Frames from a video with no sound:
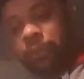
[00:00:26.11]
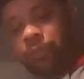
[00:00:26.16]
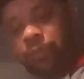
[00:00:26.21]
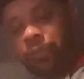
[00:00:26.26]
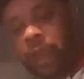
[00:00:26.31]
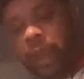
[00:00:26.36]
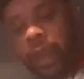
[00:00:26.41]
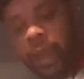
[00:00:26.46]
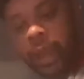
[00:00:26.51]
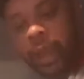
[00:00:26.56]

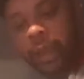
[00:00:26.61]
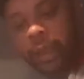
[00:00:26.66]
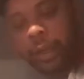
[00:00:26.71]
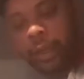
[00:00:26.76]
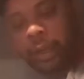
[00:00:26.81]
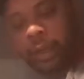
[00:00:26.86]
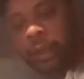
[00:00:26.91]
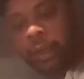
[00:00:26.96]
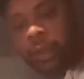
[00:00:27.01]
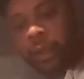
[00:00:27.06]
fat
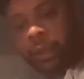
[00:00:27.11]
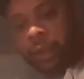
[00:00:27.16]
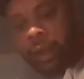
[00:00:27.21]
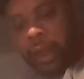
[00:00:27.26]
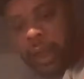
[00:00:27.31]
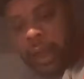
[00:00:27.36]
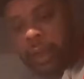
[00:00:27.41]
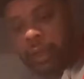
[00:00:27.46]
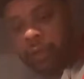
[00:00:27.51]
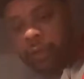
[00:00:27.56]

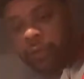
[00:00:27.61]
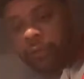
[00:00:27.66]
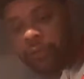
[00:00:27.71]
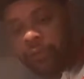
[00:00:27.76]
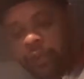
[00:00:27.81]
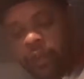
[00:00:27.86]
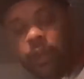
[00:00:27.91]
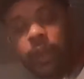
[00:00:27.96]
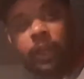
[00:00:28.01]
out of